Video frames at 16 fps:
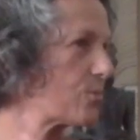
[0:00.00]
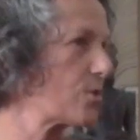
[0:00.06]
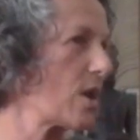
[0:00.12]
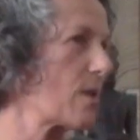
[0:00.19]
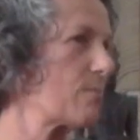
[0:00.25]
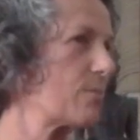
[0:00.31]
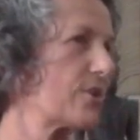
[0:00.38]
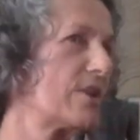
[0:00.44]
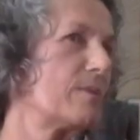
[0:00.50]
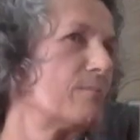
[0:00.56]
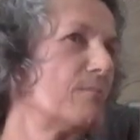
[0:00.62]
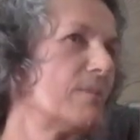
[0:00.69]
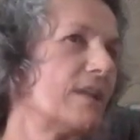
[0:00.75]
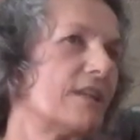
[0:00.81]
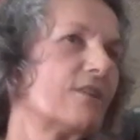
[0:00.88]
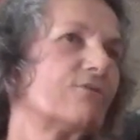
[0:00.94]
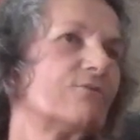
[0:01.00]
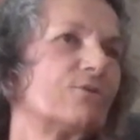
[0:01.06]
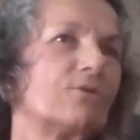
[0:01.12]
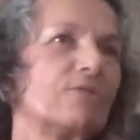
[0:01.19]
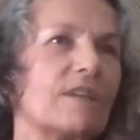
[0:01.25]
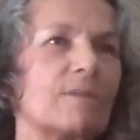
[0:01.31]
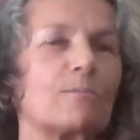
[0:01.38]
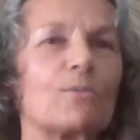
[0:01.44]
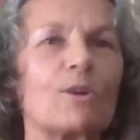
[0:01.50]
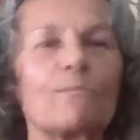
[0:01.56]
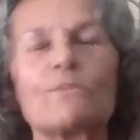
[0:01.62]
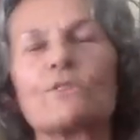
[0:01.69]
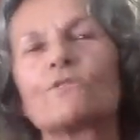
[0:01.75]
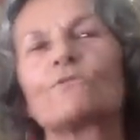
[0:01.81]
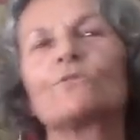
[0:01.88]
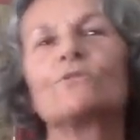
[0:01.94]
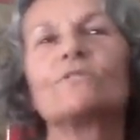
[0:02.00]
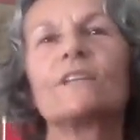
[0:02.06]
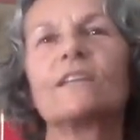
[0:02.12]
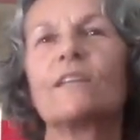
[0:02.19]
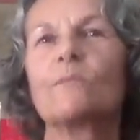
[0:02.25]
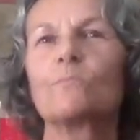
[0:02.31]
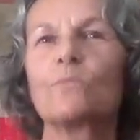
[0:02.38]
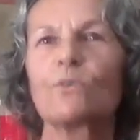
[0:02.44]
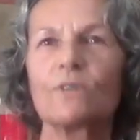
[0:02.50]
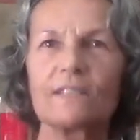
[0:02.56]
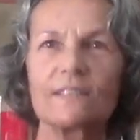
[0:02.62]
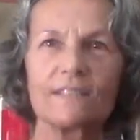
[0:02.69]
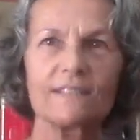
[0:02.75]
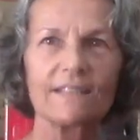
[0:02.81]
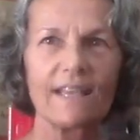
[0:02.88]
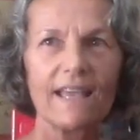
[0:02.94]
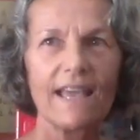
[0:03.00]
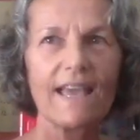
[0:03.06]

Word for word: proper and meaningful and purposeful and important,